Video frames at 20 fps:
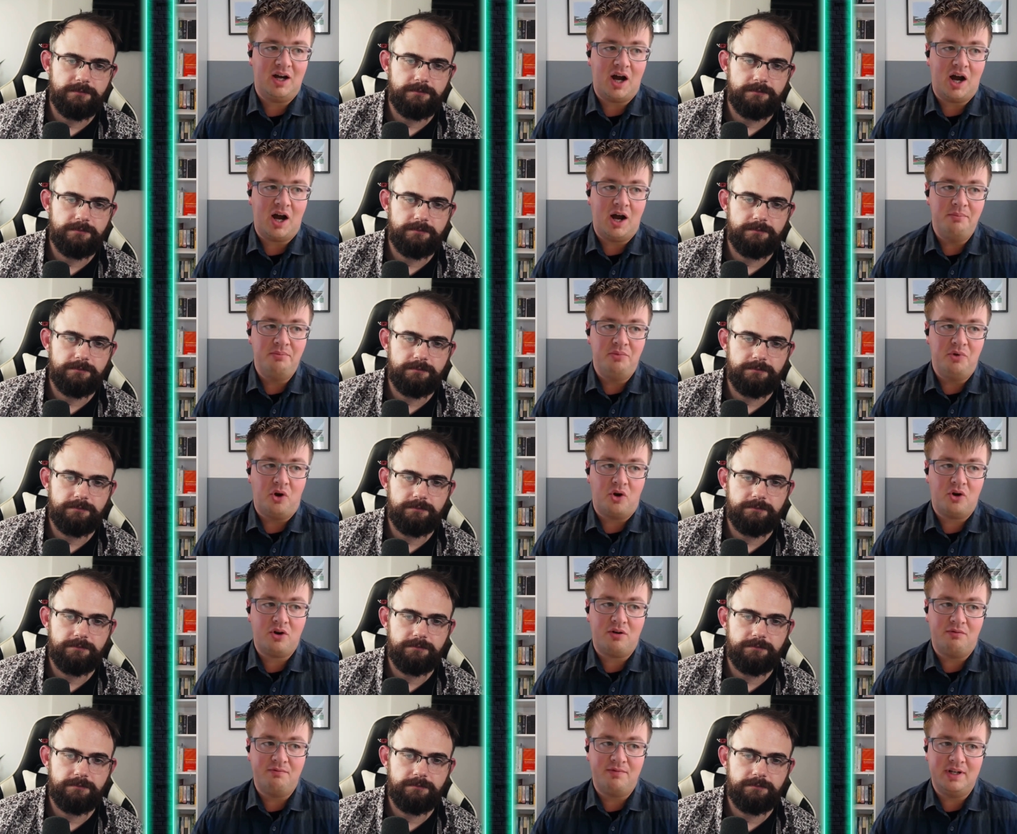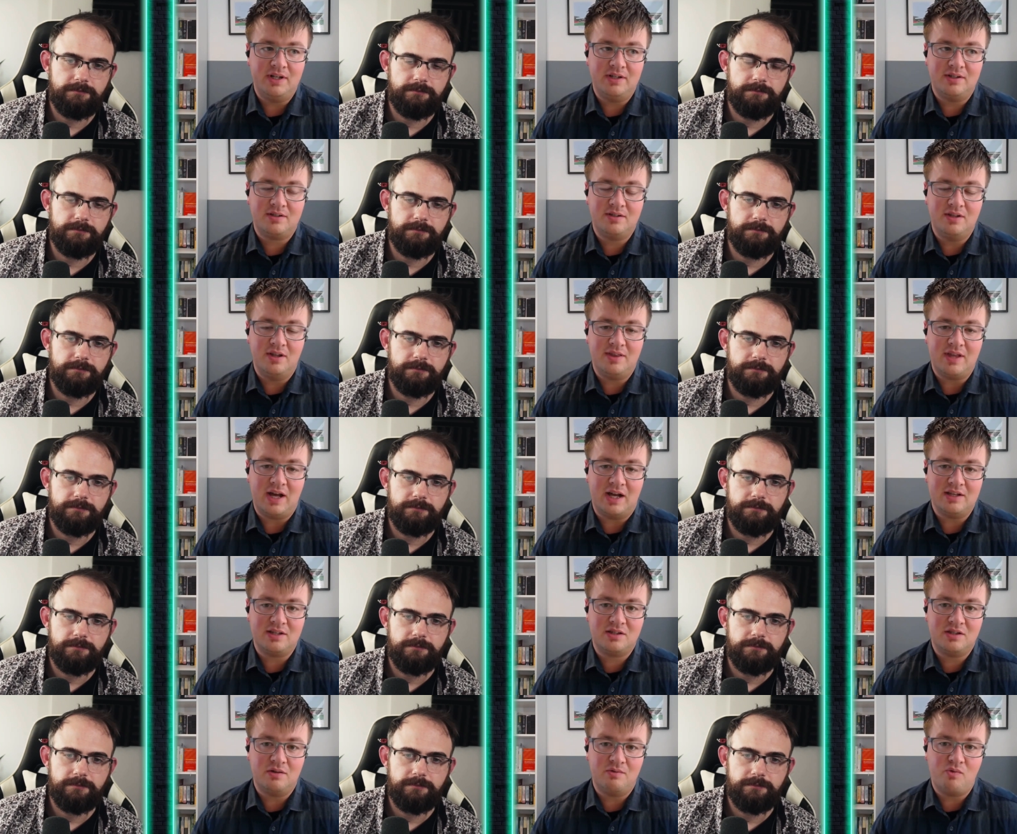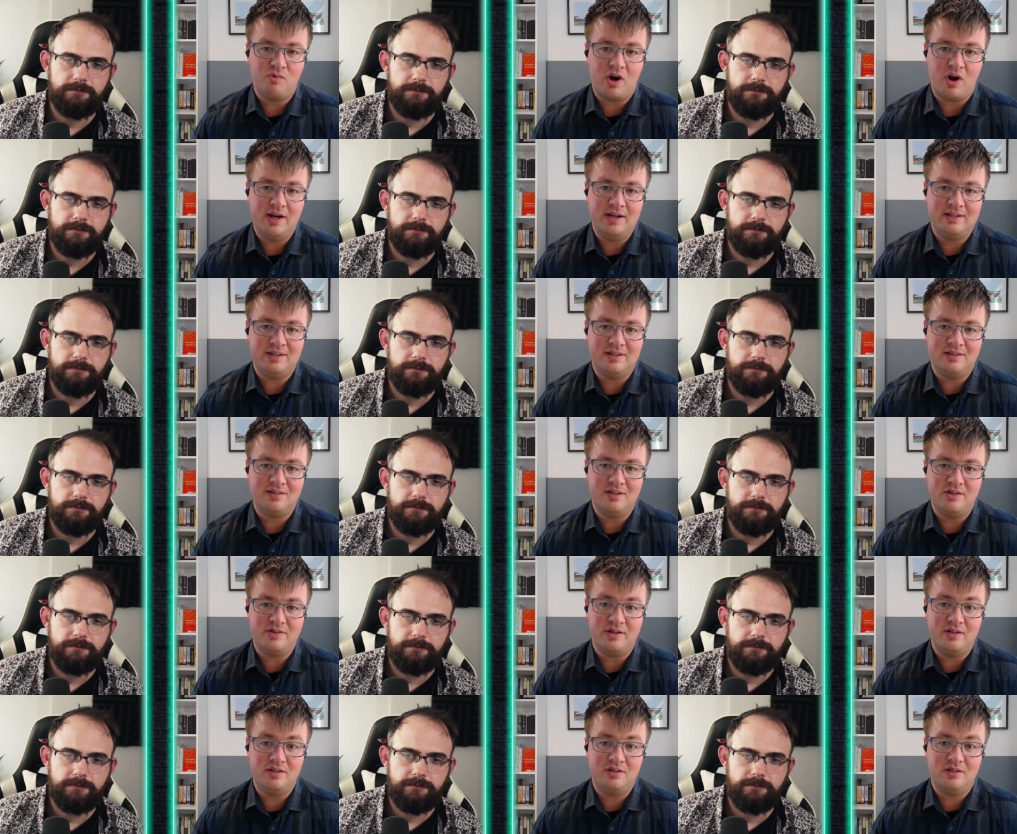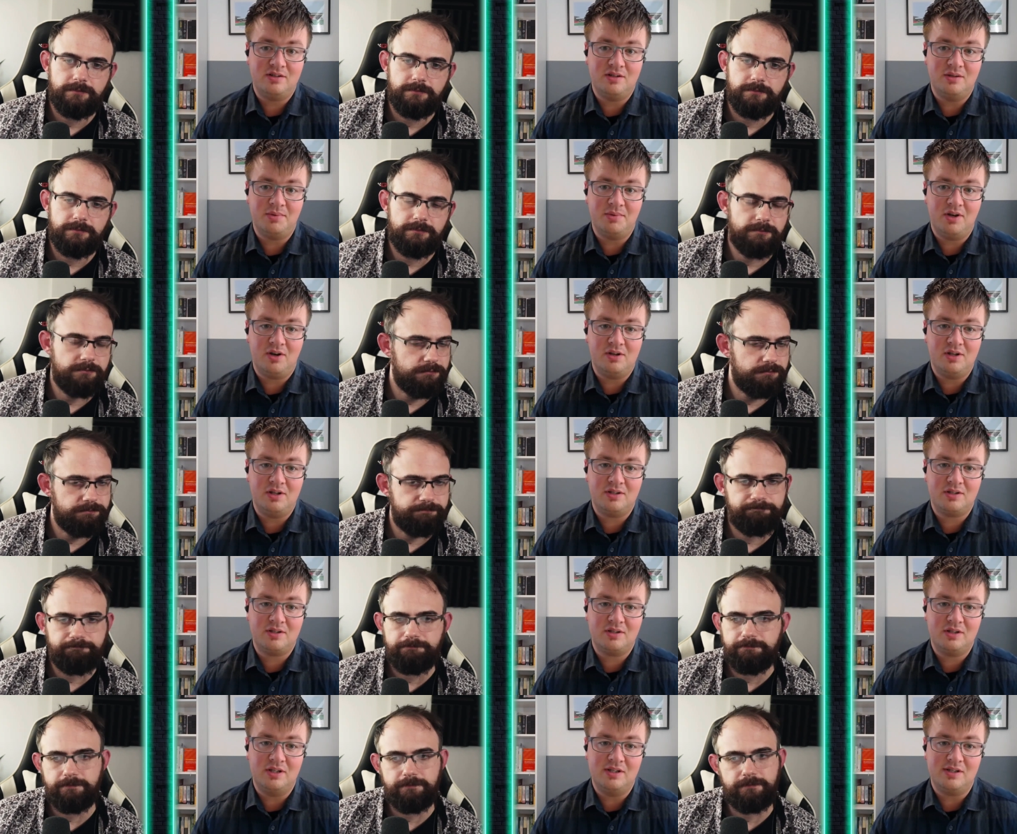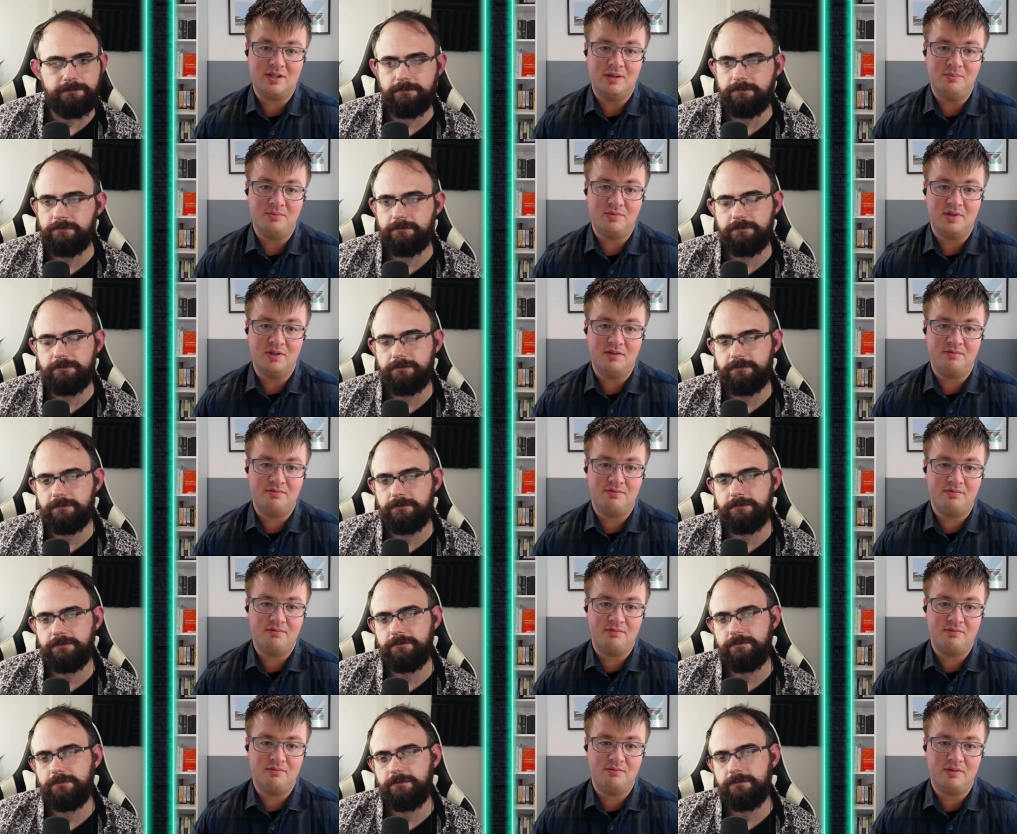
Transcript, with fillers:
Speaker 1: I'm not convinced that that's the right decision, to be honest, in terms of